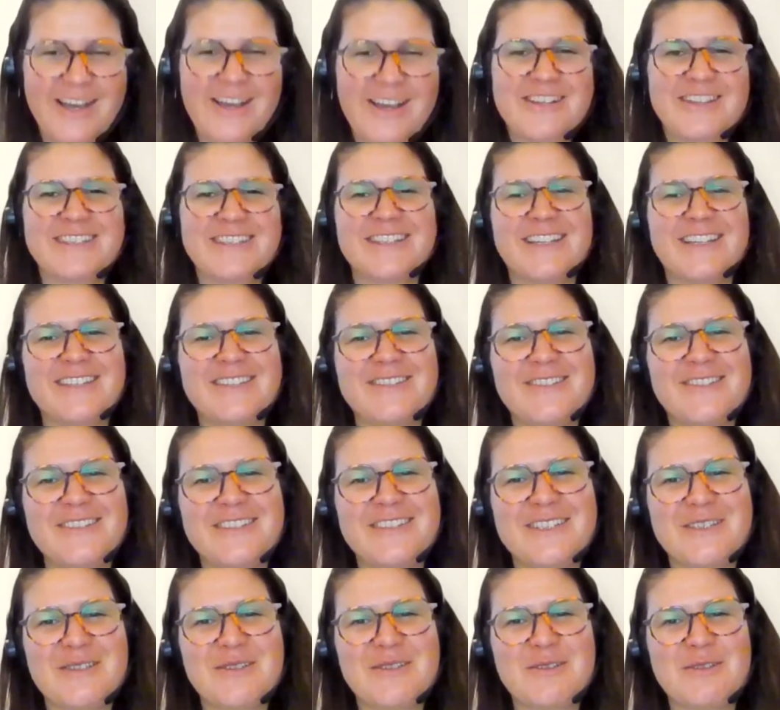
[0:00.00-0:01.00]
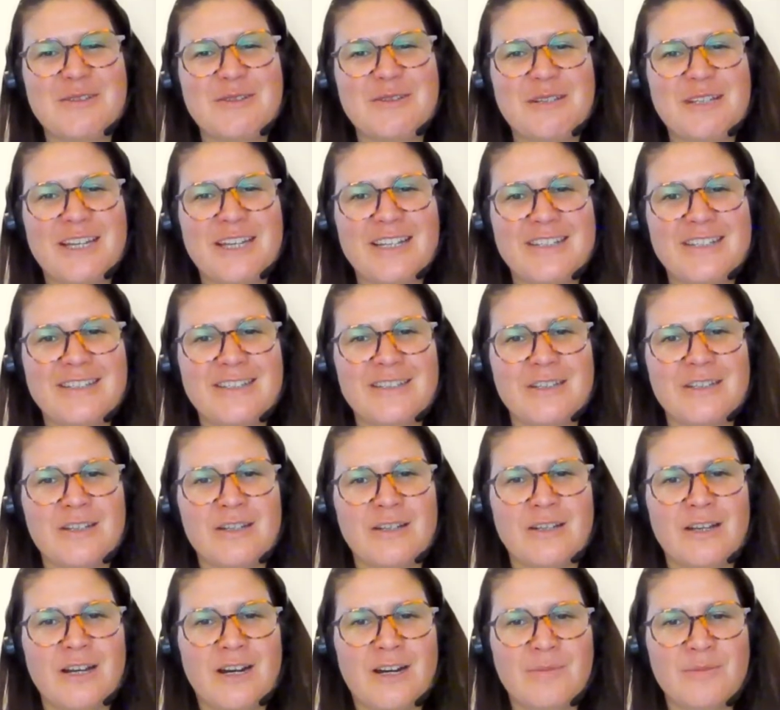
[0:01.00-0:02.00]
unsettled is to look at
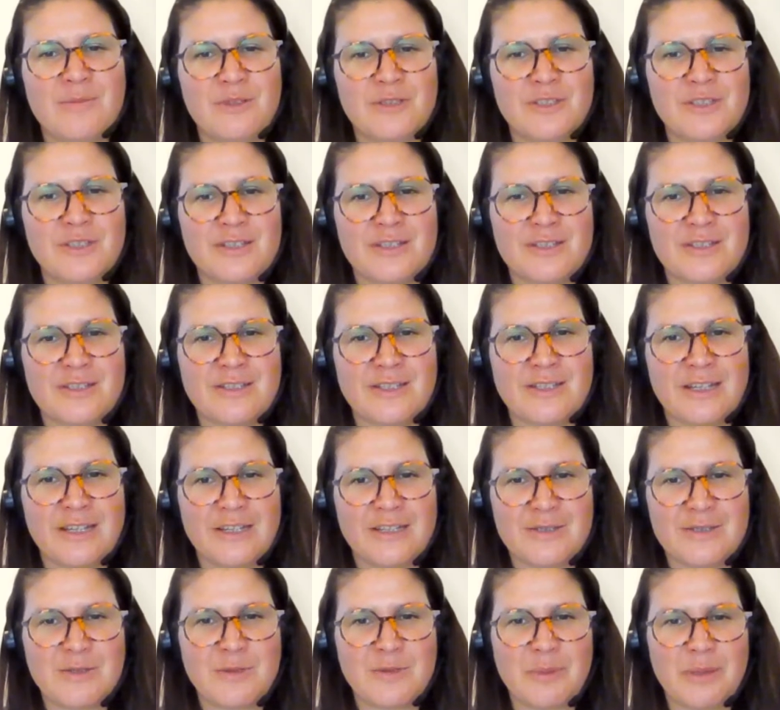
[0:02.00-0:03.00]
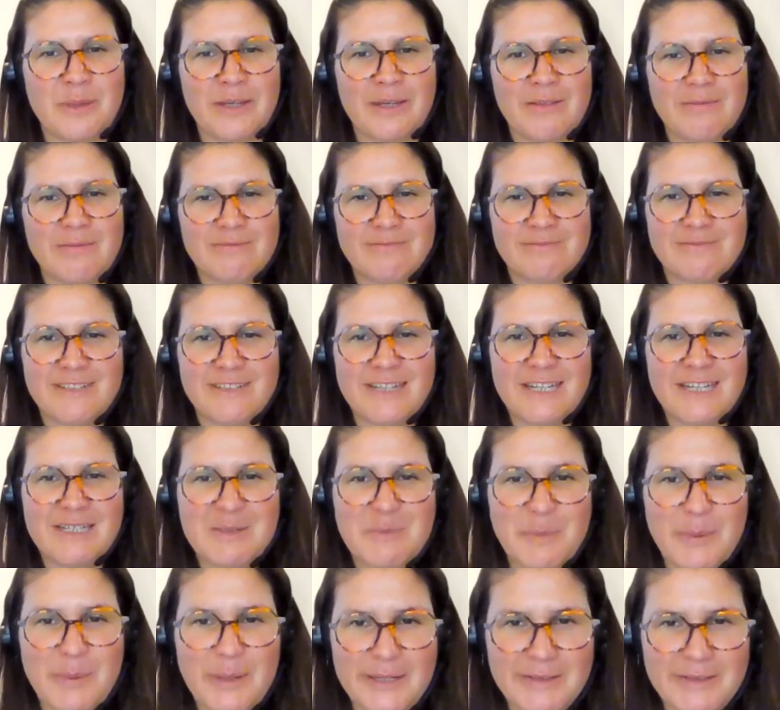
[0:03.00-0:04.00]
uh, harmonious things to be
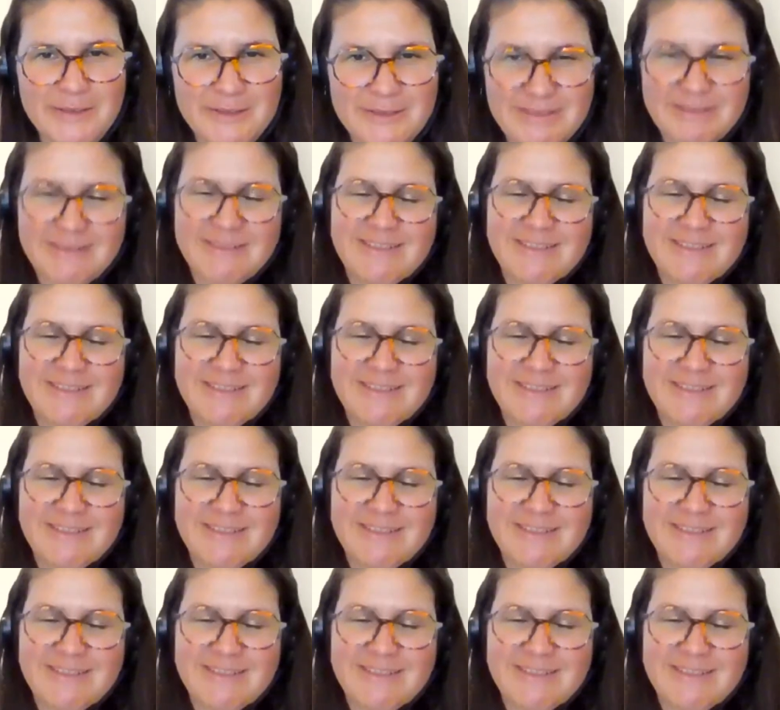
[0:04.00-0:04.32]
inspired,